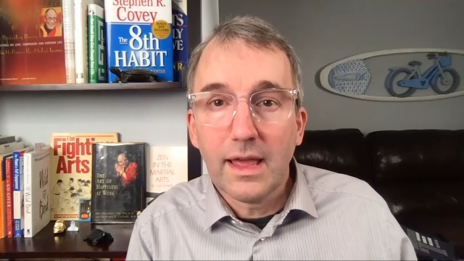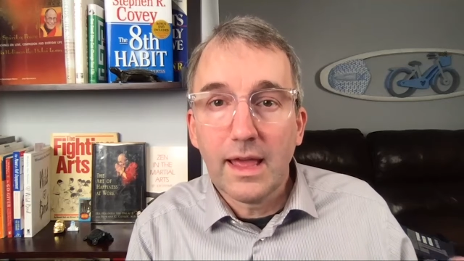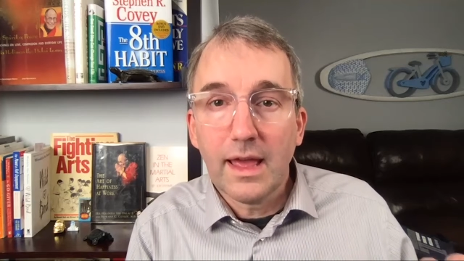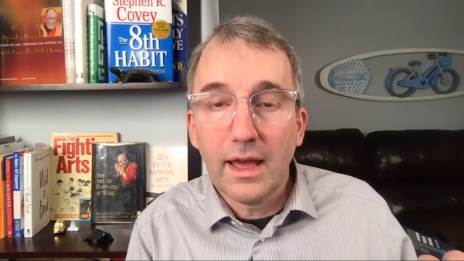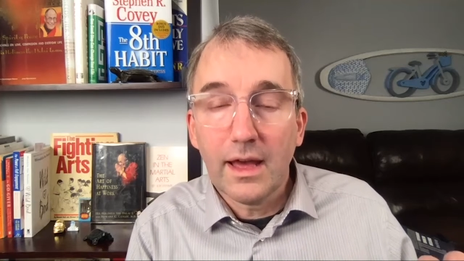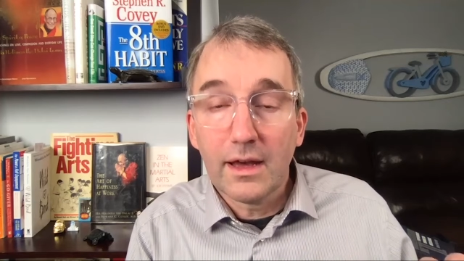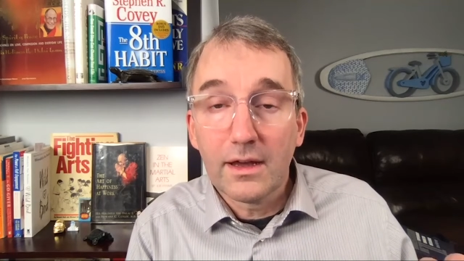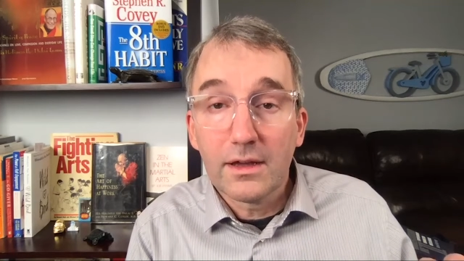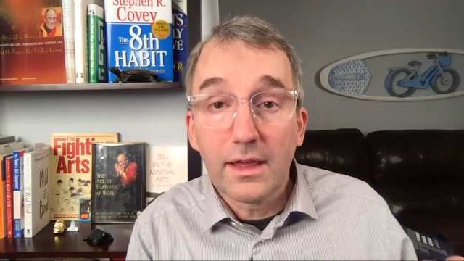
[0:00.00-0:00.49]

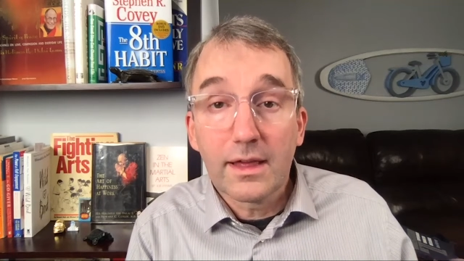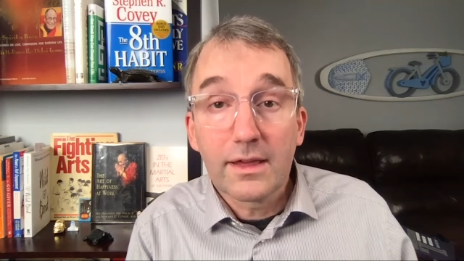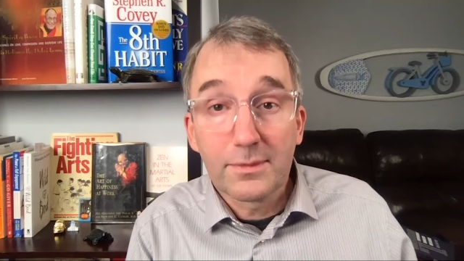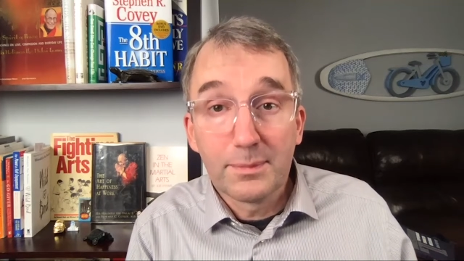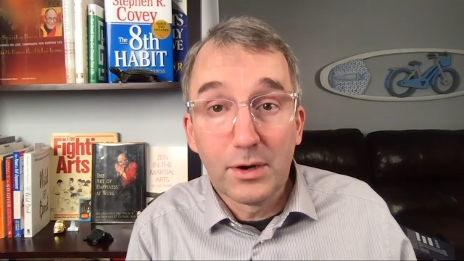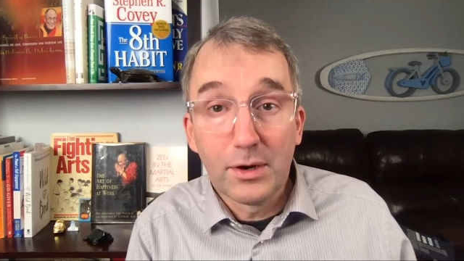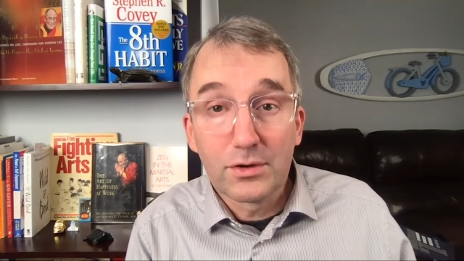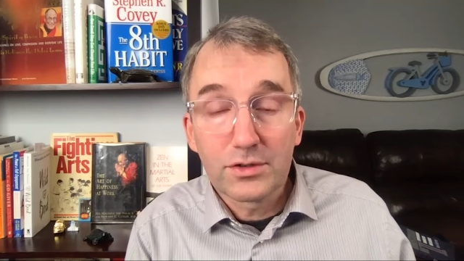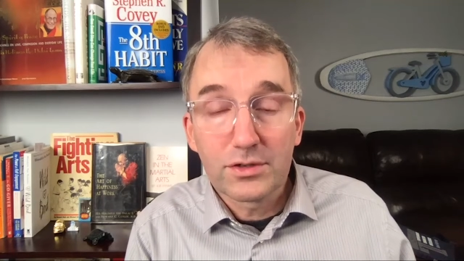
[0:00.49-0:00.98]
uh,
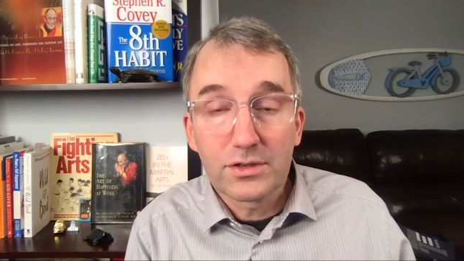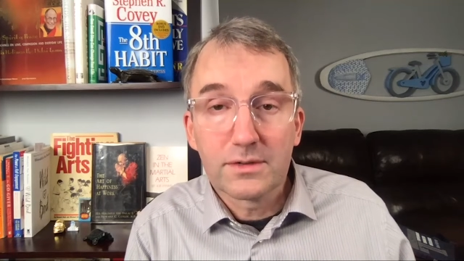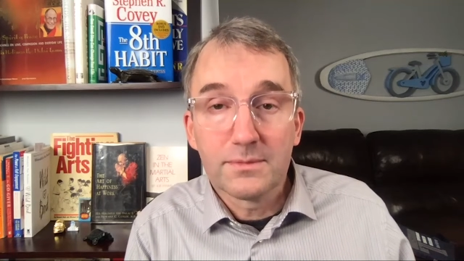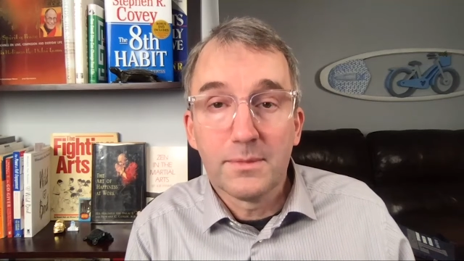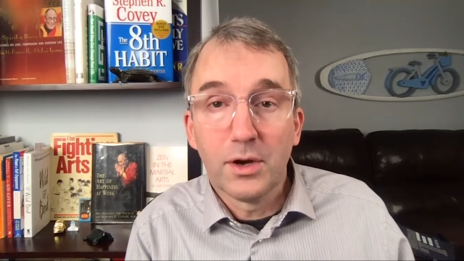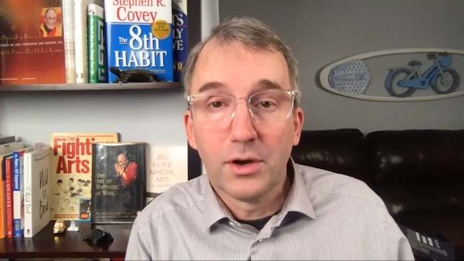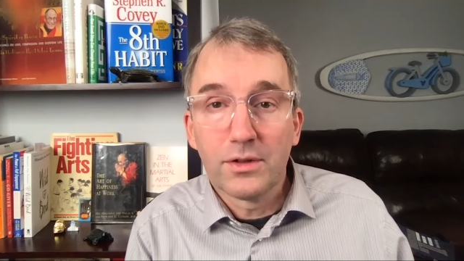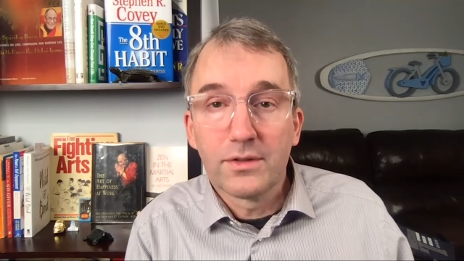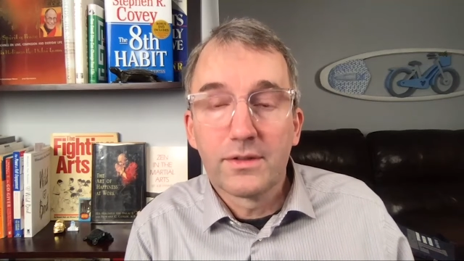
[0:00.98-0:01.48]
exposure
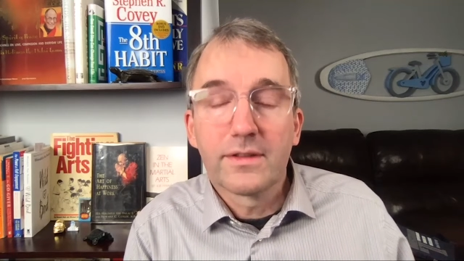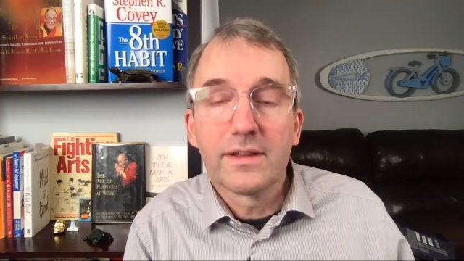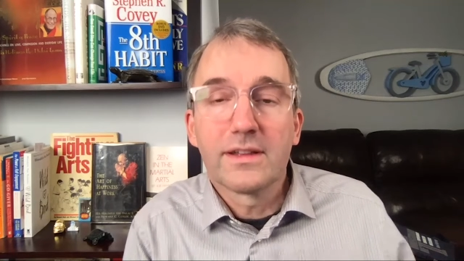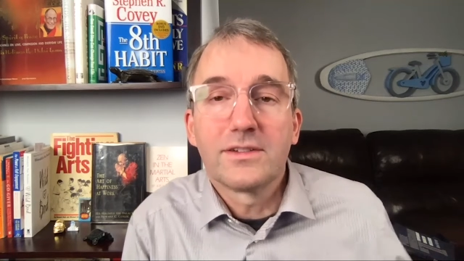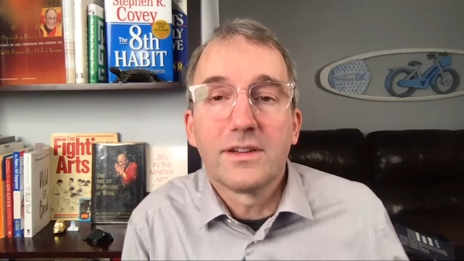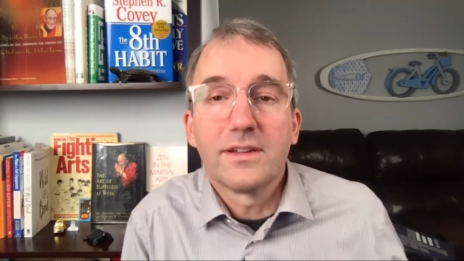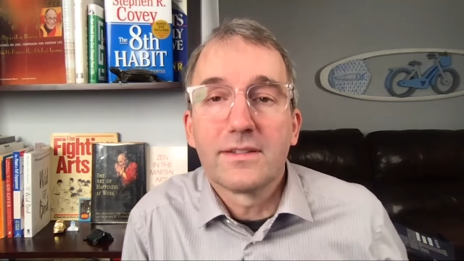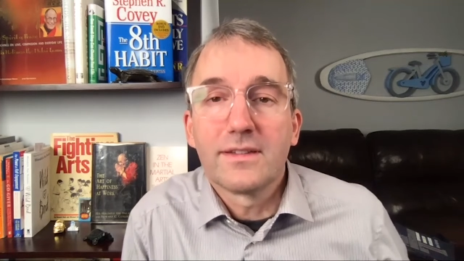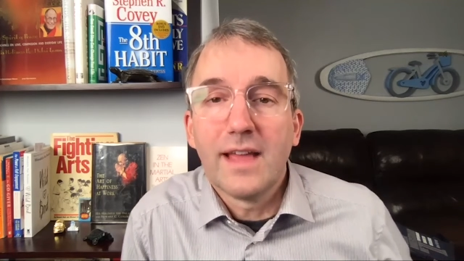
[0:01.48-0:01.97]
mode,
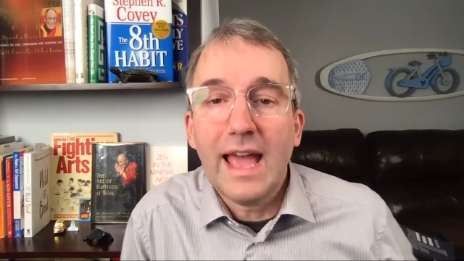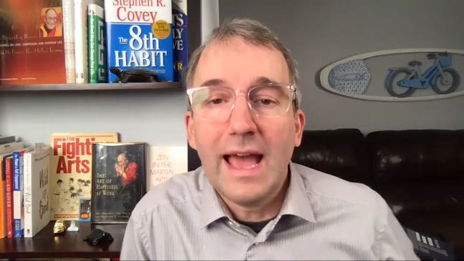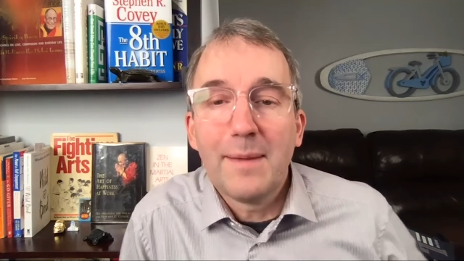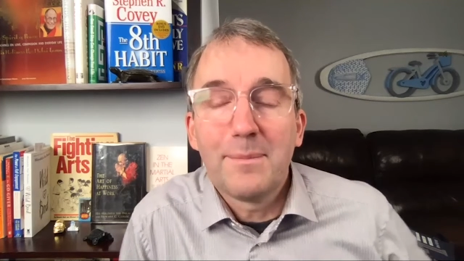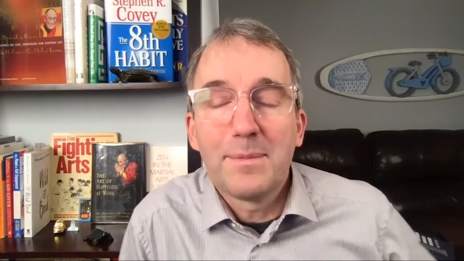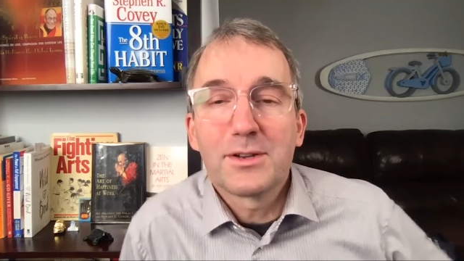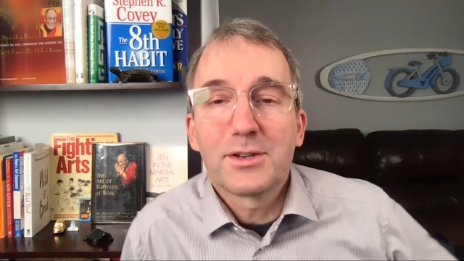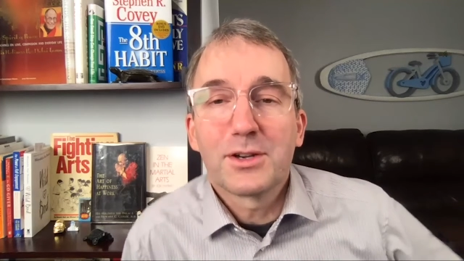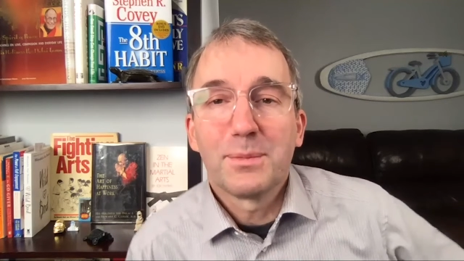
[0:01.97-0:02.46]
such as
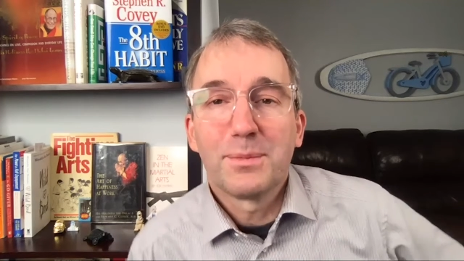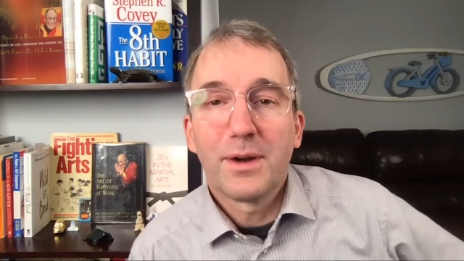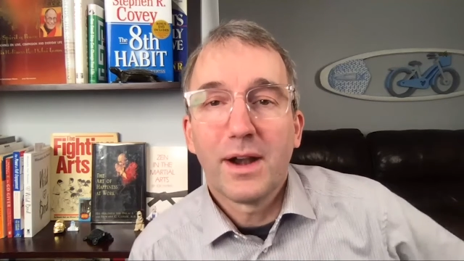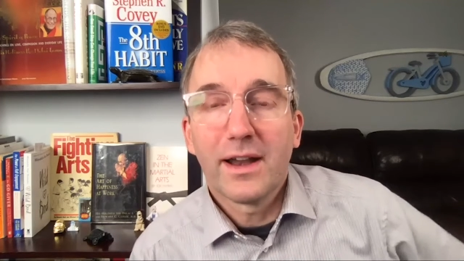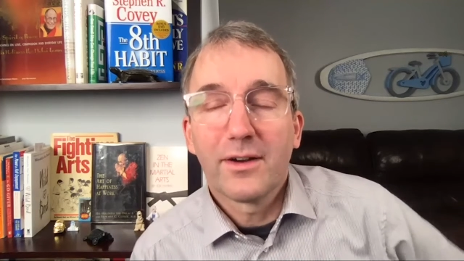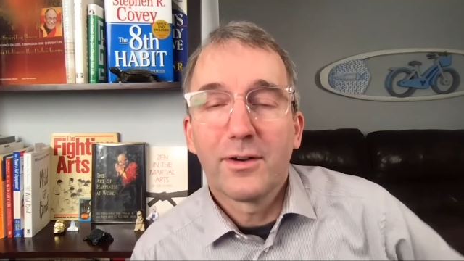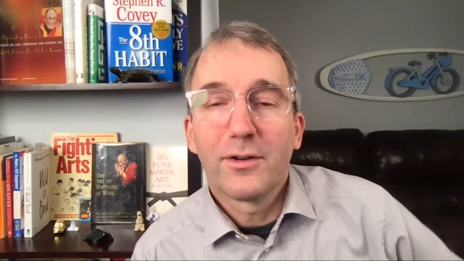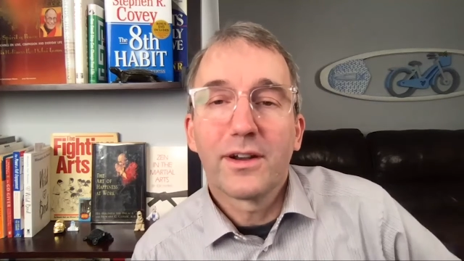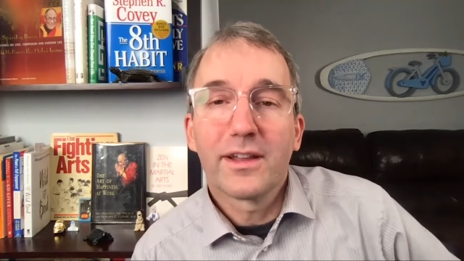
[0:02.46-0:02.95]
aperture
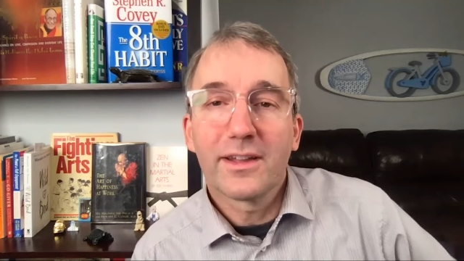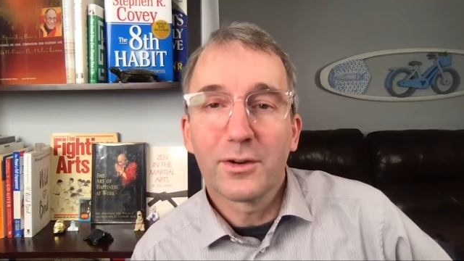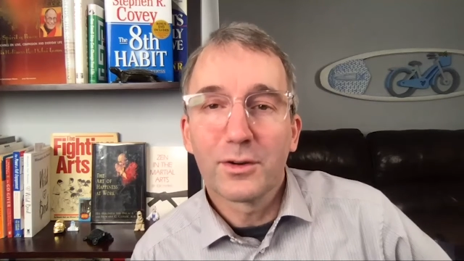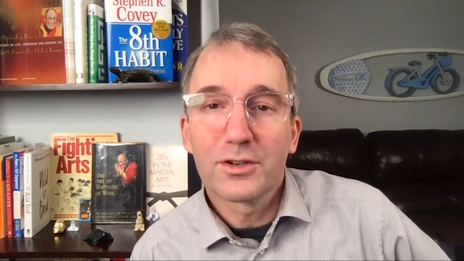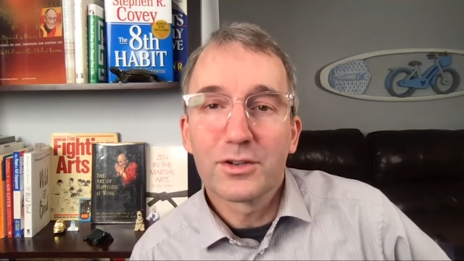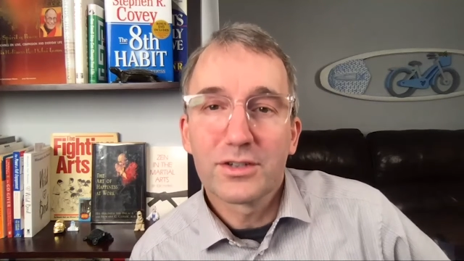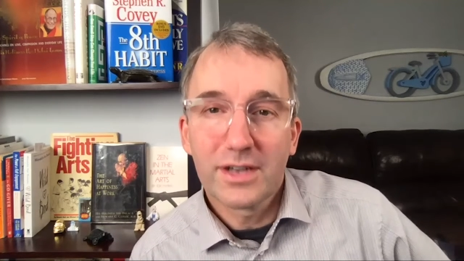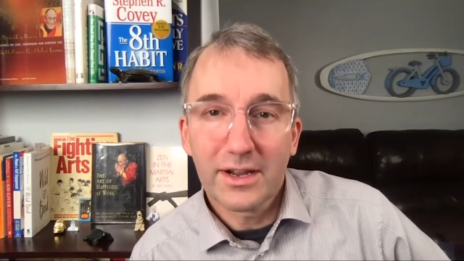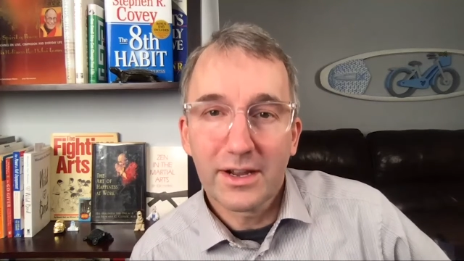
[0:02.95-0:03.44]
priority or
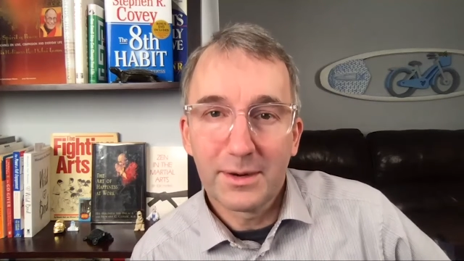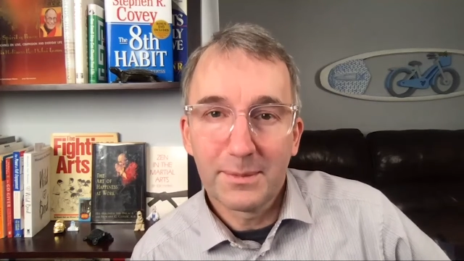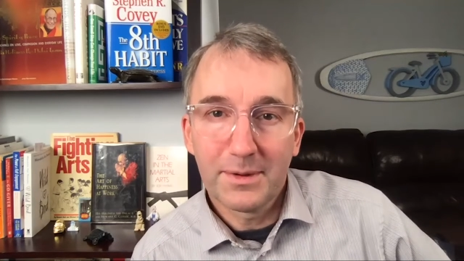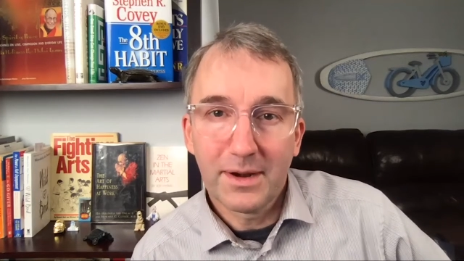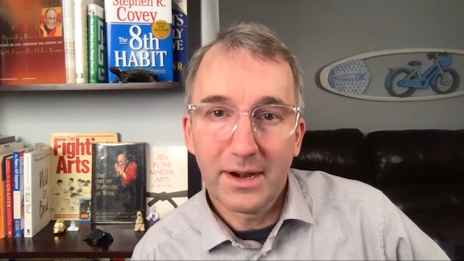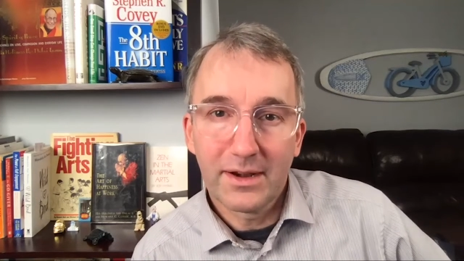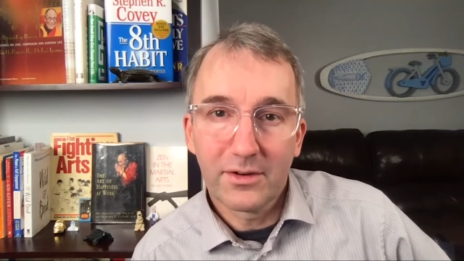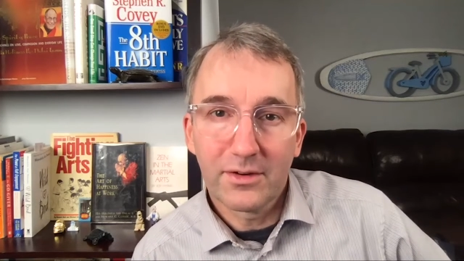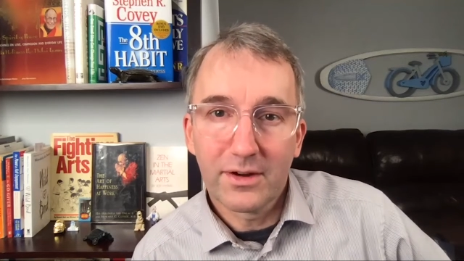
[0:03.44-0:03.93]
shutter
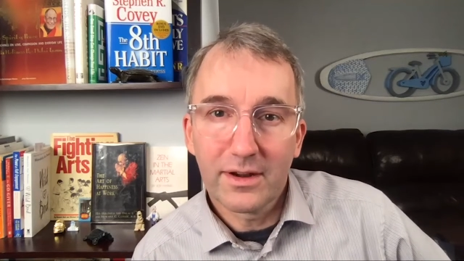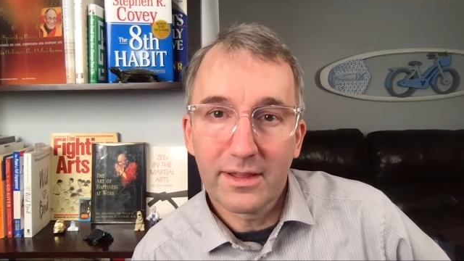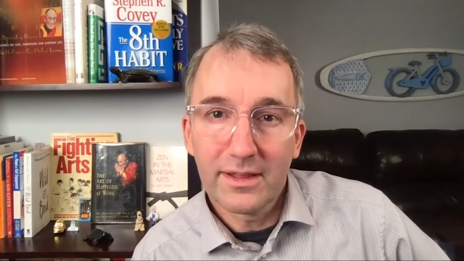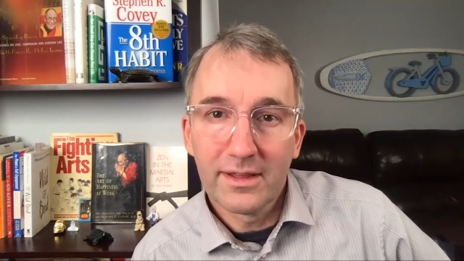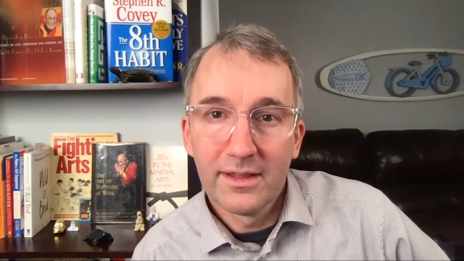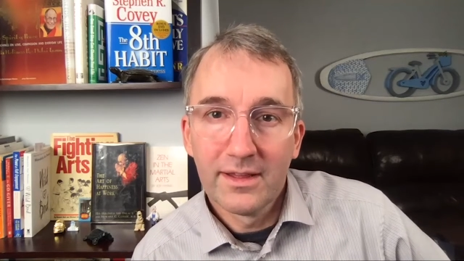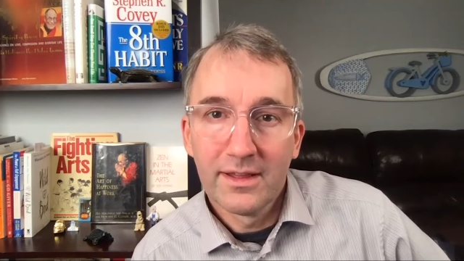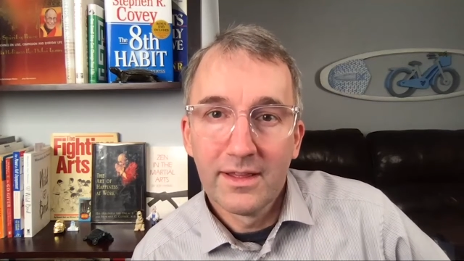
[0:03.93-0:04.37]
priority.